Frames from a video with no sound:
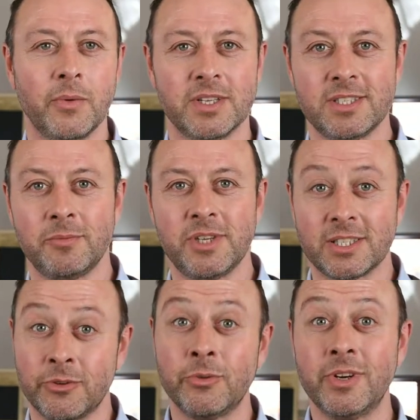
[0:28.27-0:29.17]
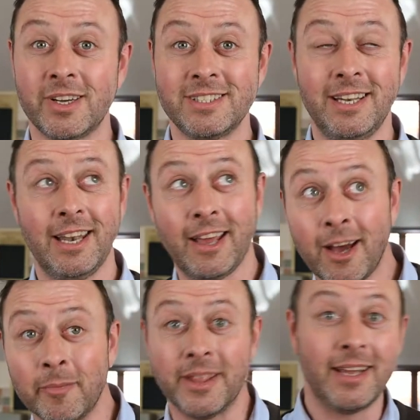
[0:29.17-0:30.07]
where the subjects are all nicely lit
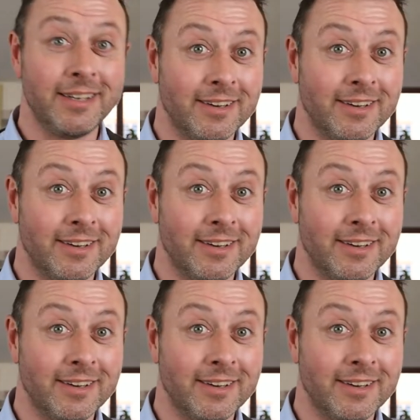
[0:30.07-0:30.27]
up and they're